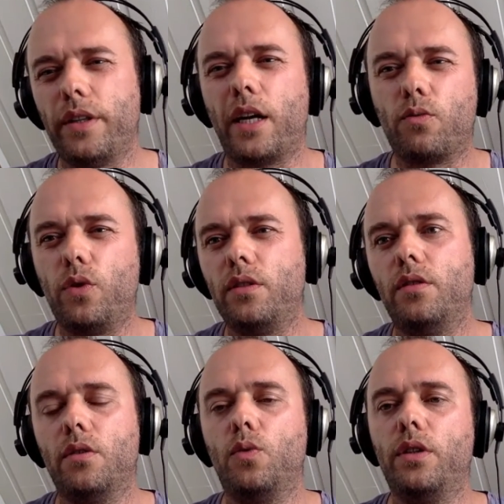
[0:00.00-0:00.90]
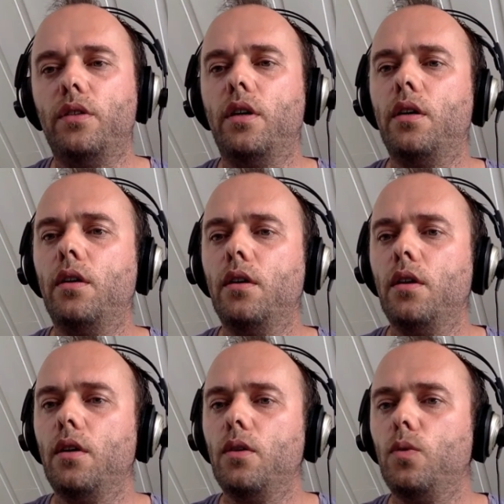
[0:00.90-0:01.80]
that with with uh,
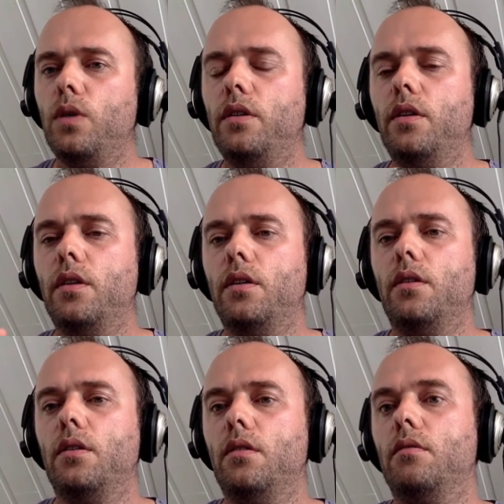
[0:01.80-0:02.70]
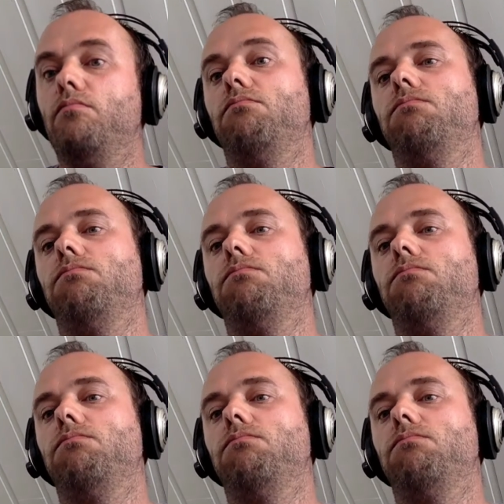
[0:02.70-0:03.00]
with uh,